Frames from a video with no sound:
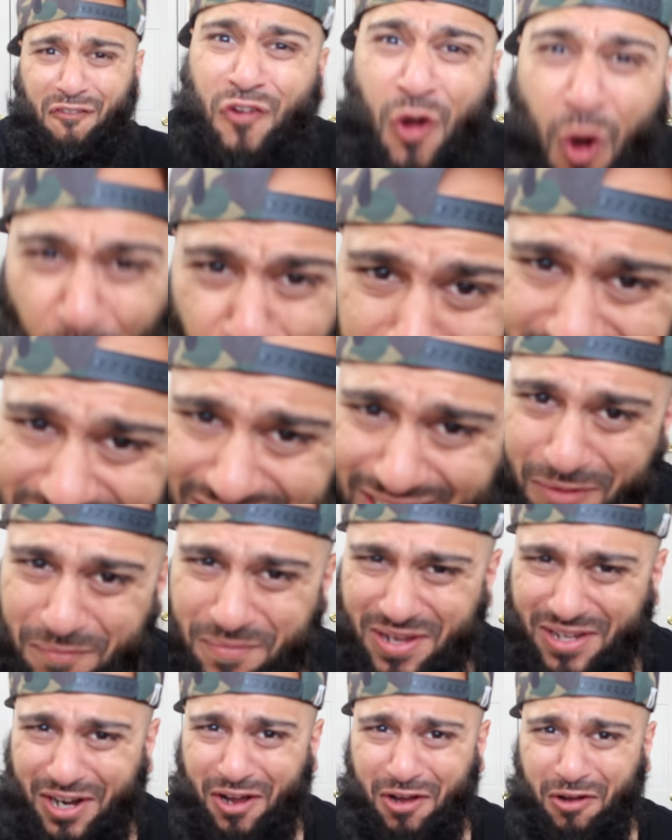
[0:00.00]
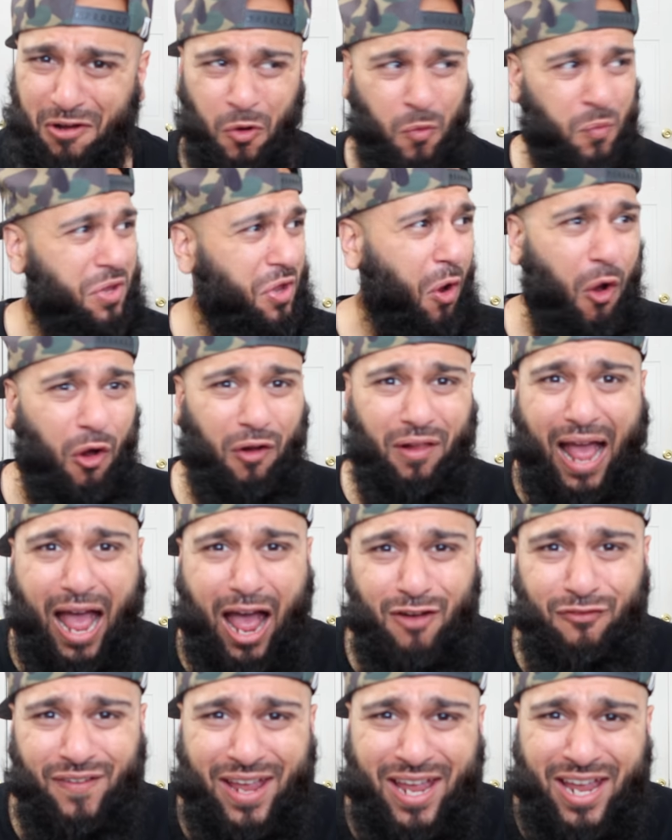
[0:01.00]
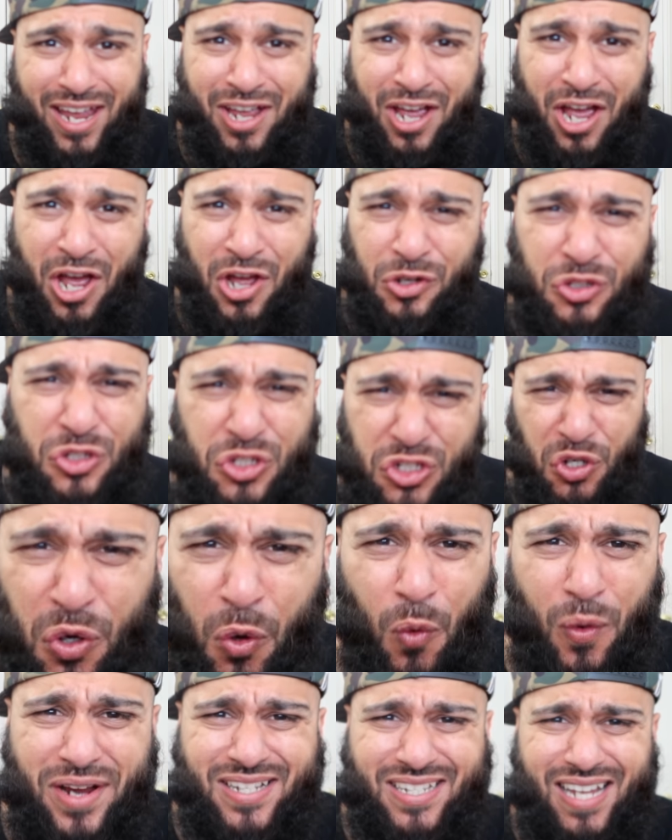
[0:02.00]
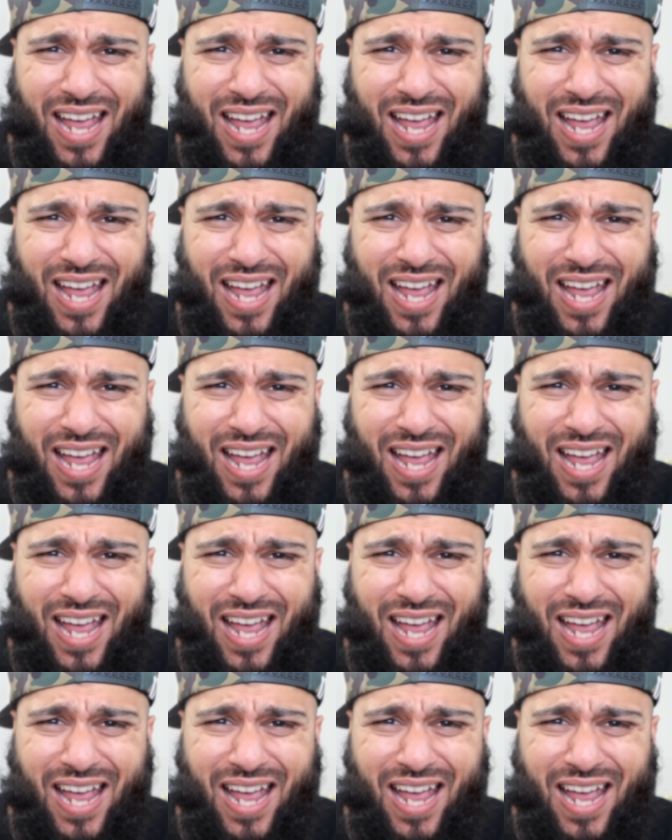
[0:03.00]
Of course, Amena, we all have a choice.